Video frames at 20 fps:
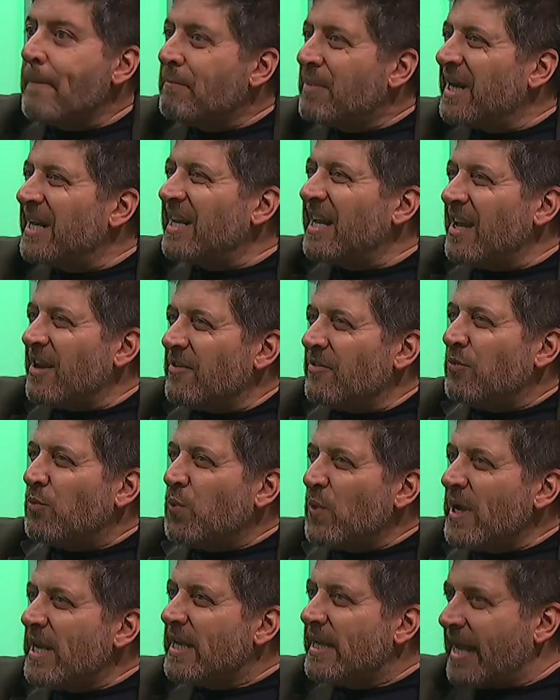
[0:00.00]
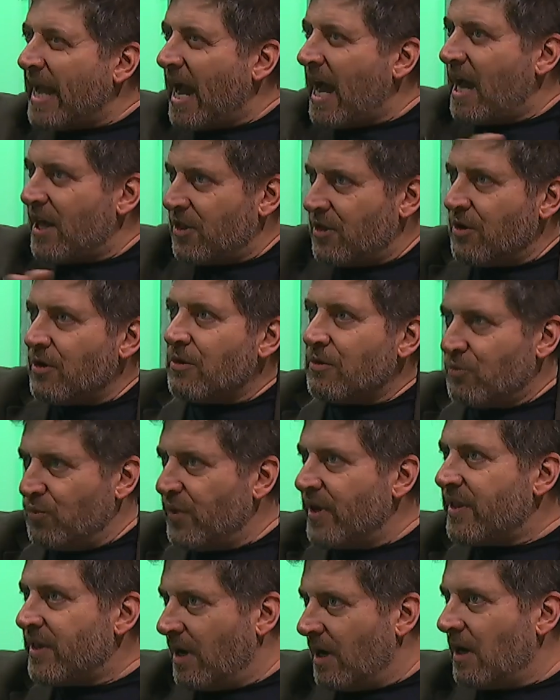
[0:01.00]
But if we gather
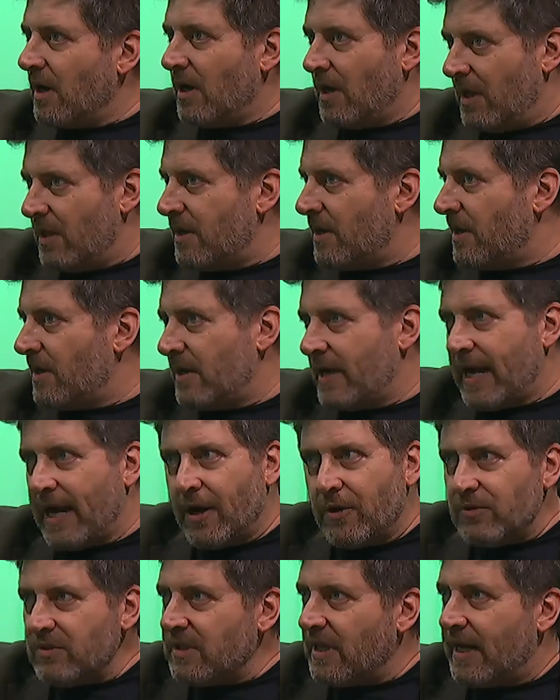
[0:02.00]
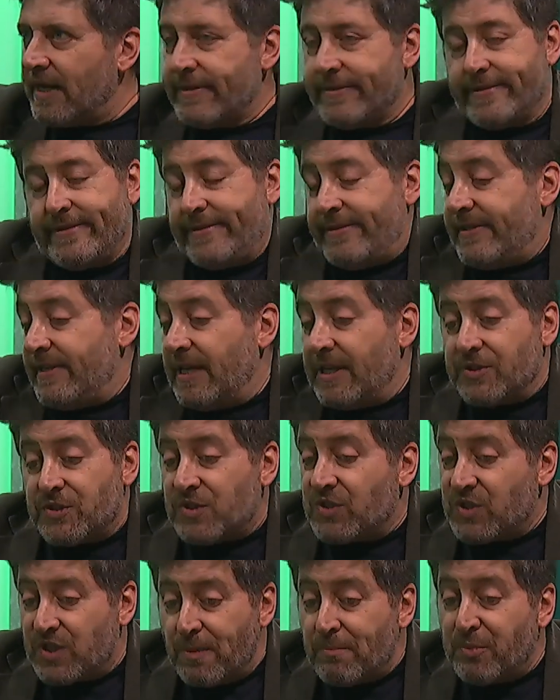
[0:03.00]
with our other outlets, it's a
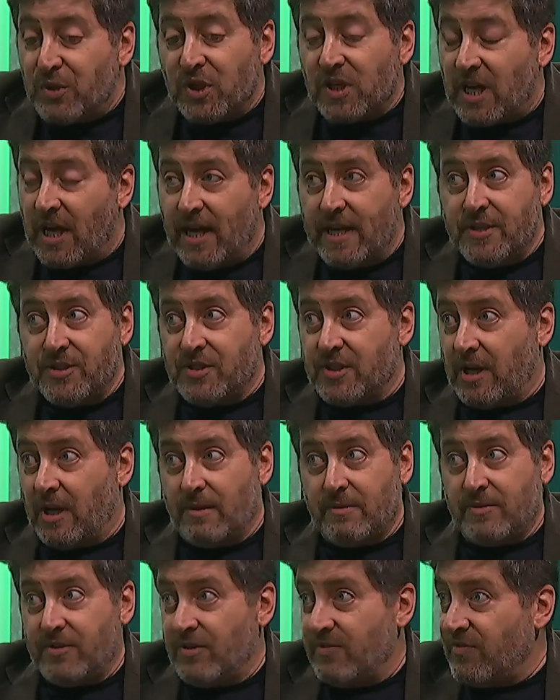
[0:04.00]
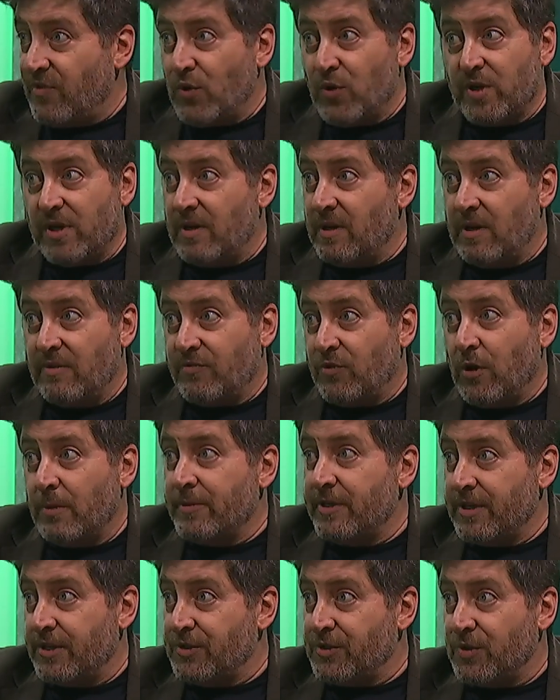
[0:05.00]
simple concept. Form
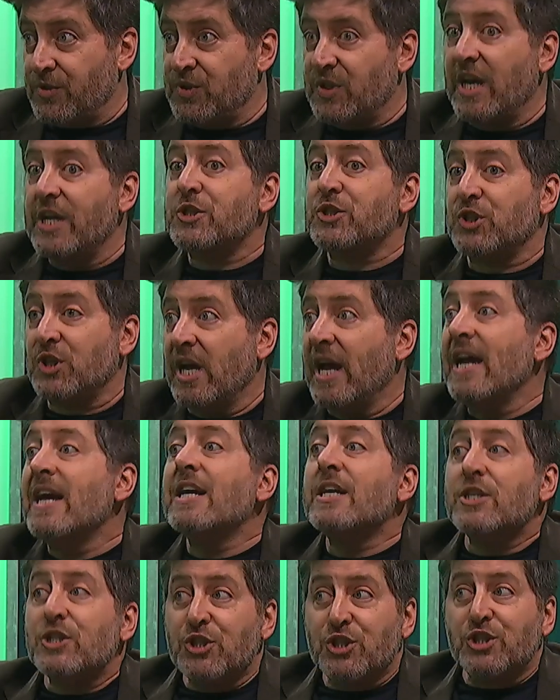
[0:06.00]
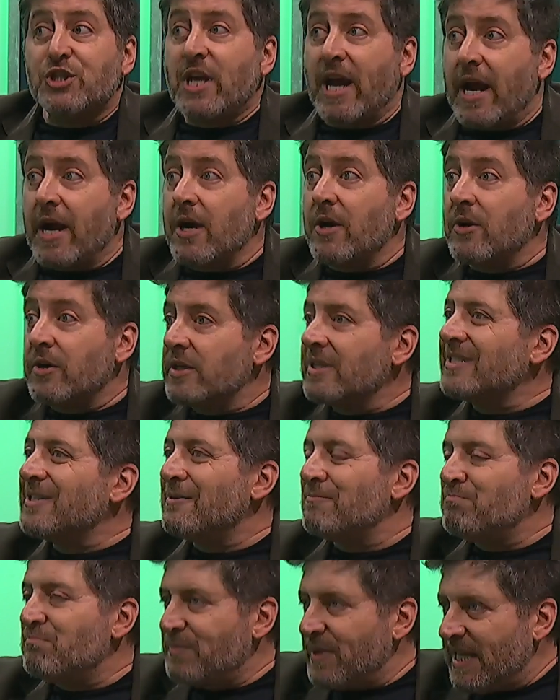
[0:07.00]
an association, share,
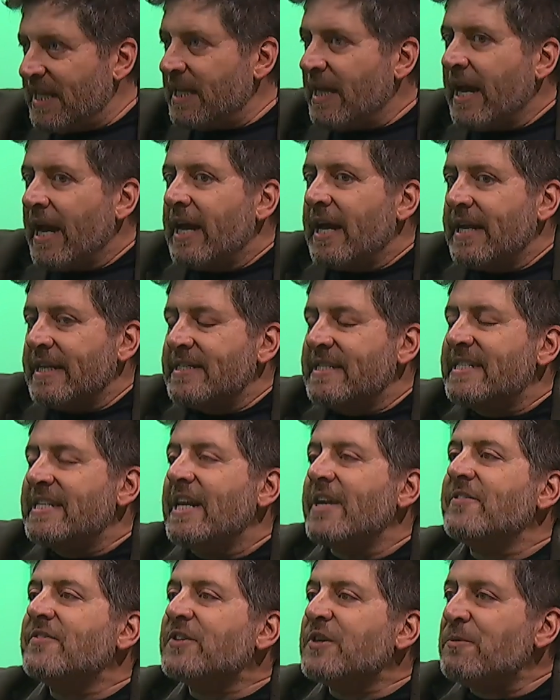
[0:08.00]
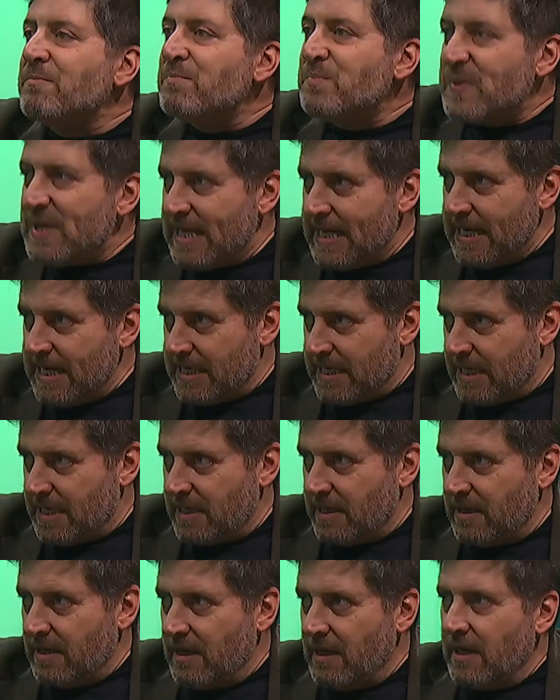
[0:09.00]
compete. Instead of
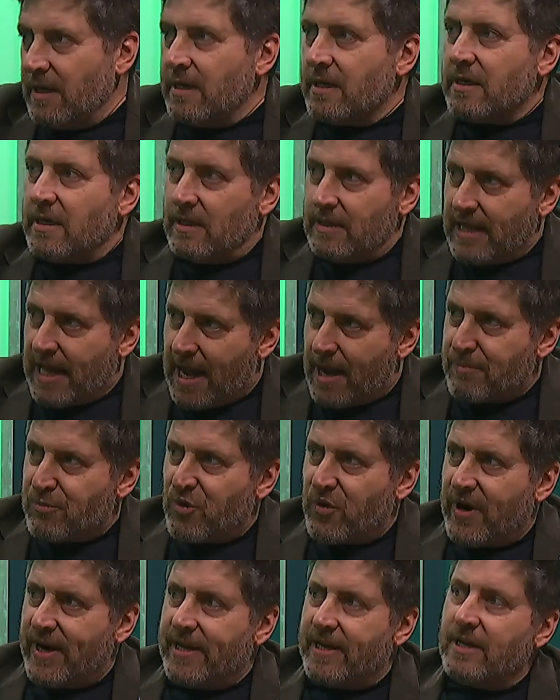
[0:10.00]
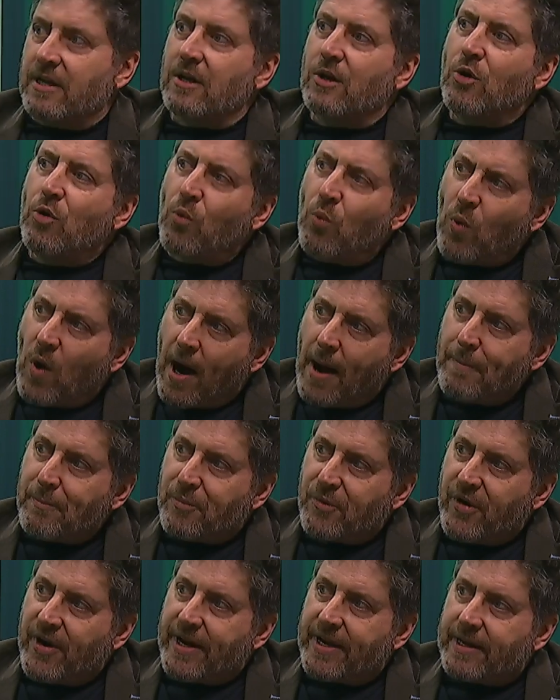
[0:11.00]
competing, collaborating,
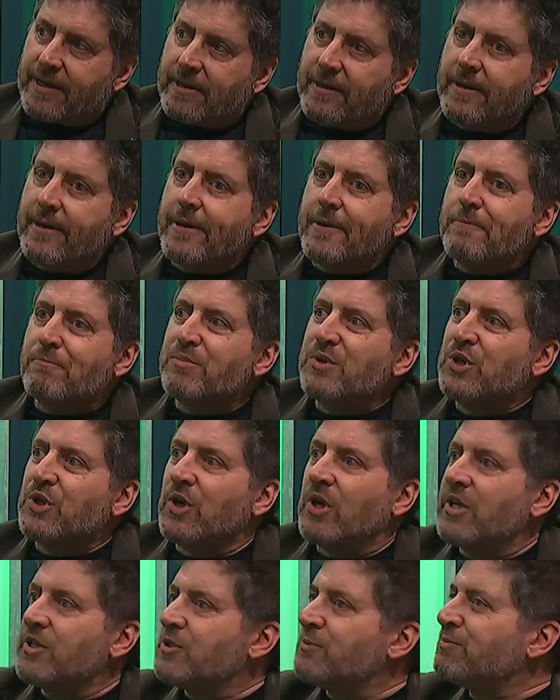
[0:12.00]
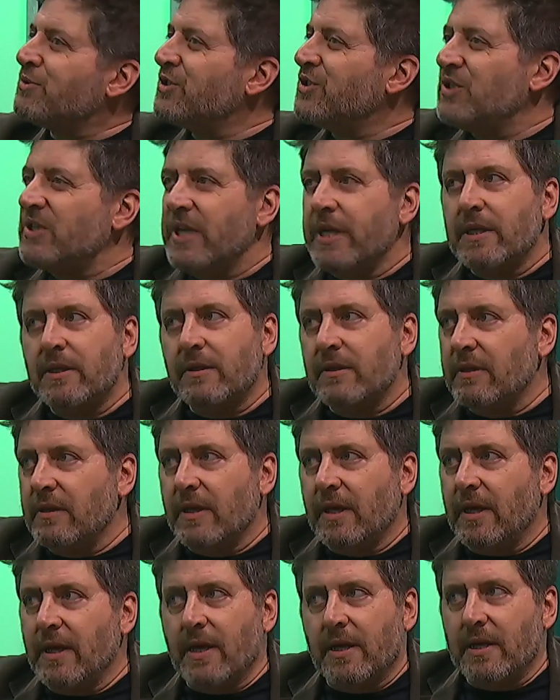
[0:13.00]
cooperating, because
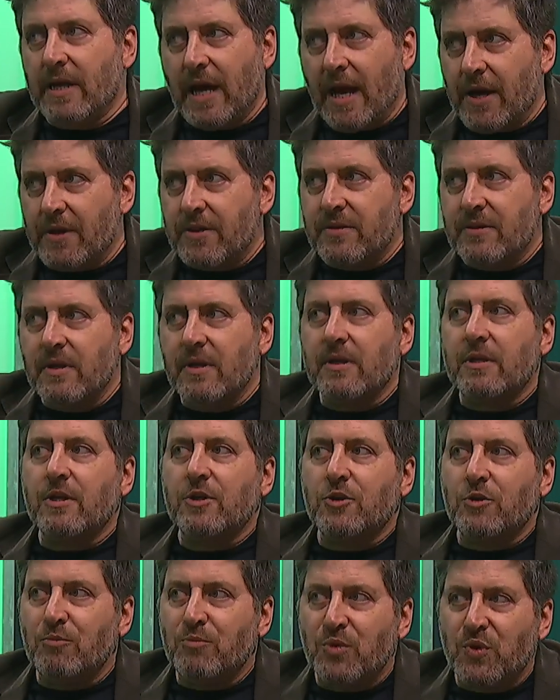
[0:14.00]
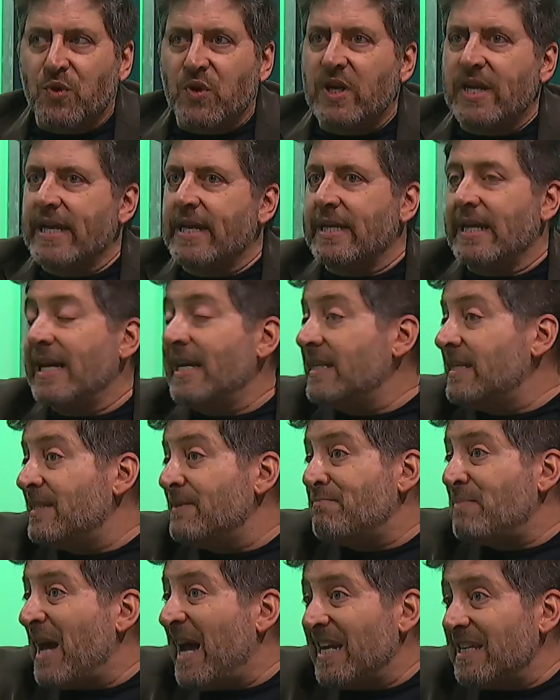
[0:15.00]
particularly in ethnic, community, and
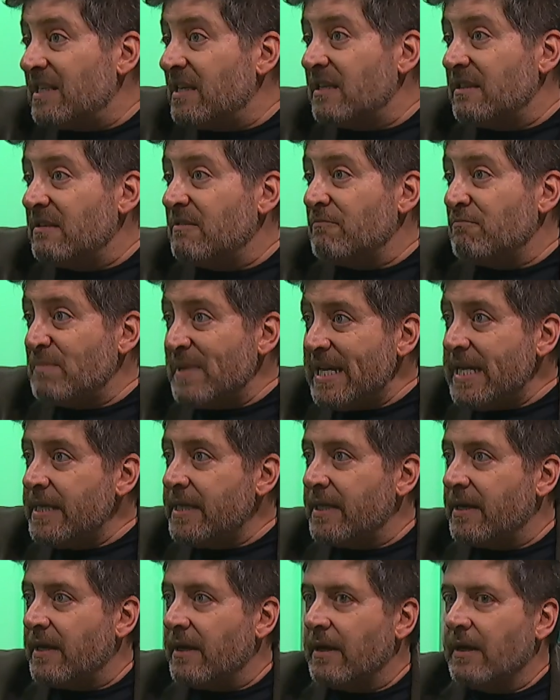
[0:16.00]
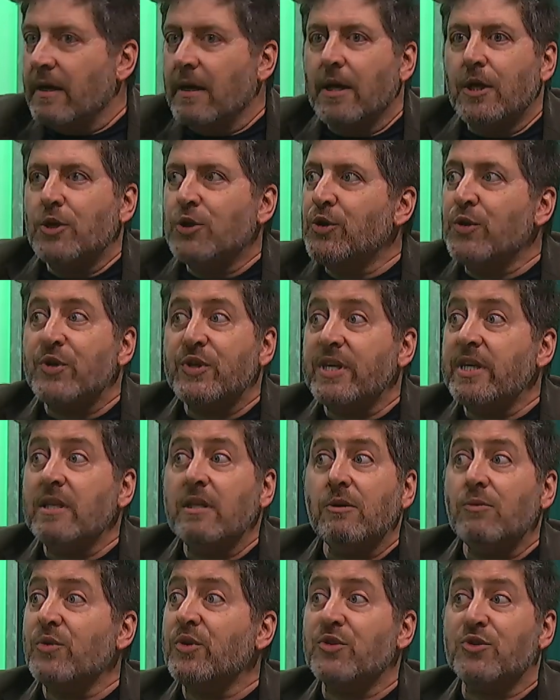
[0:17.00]
independent media, you're
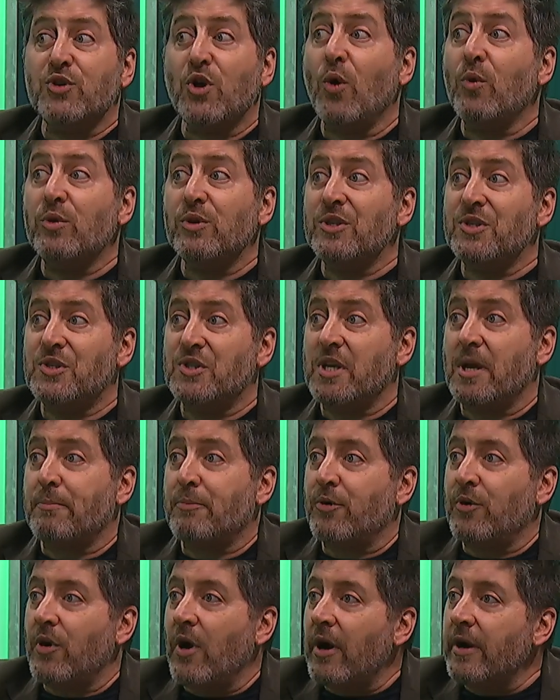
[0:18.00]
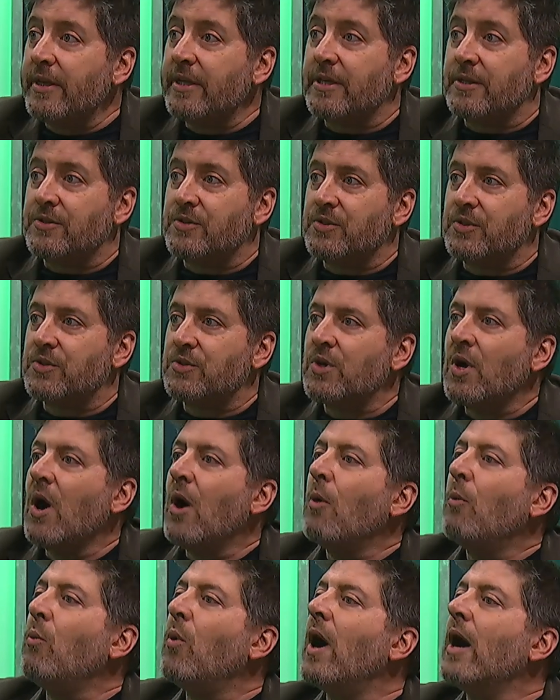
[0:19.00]
dealing with totally separate audiences.
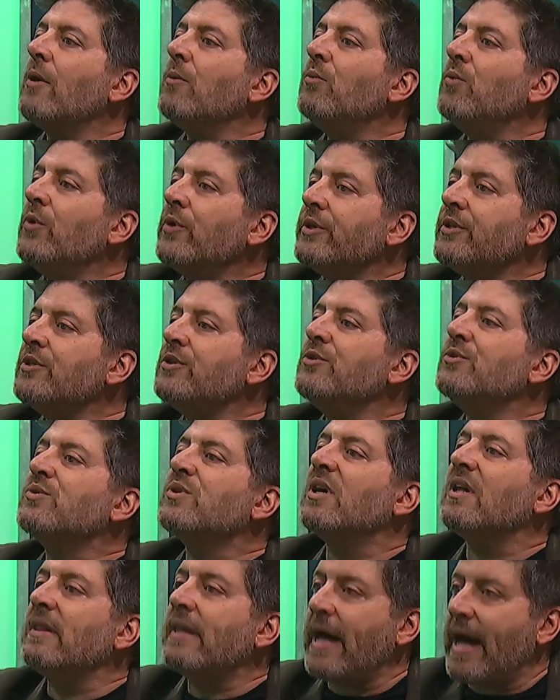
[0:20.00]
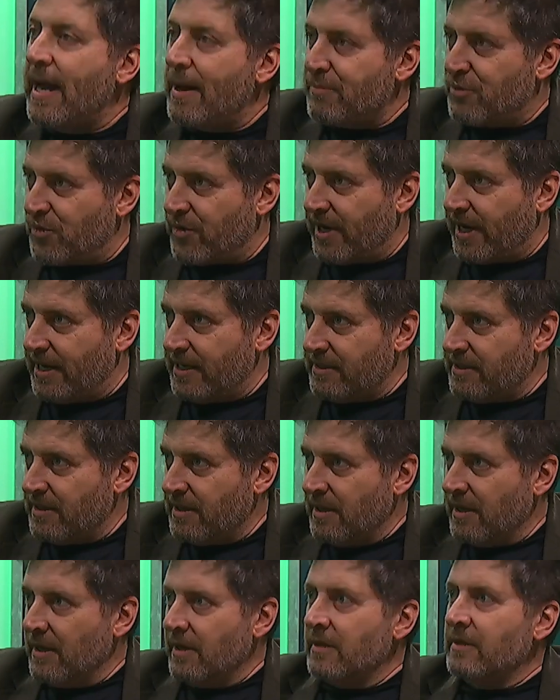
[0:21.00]
Why wouldn't you collaborate
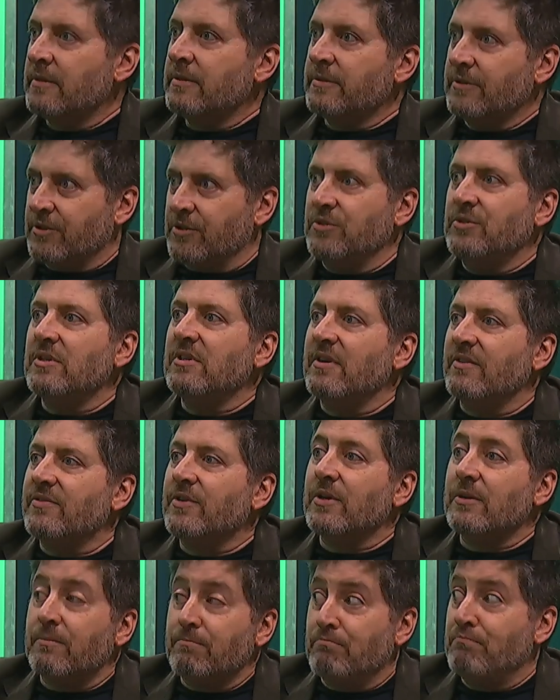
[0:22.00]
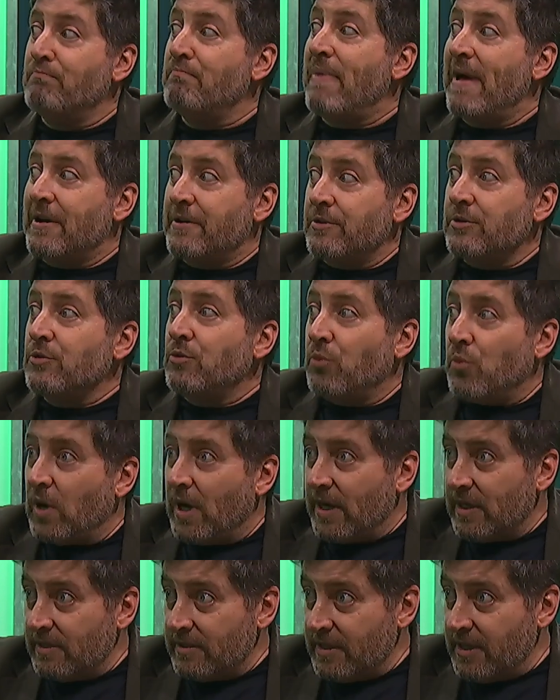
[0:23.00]
to deliver better
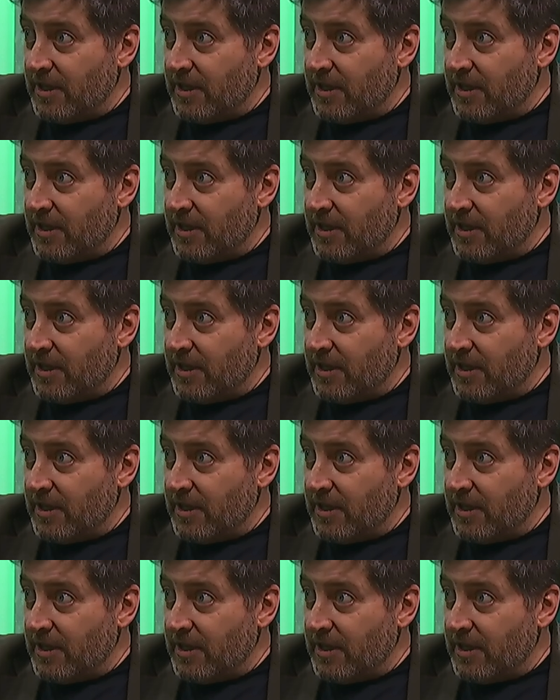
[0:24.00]
quality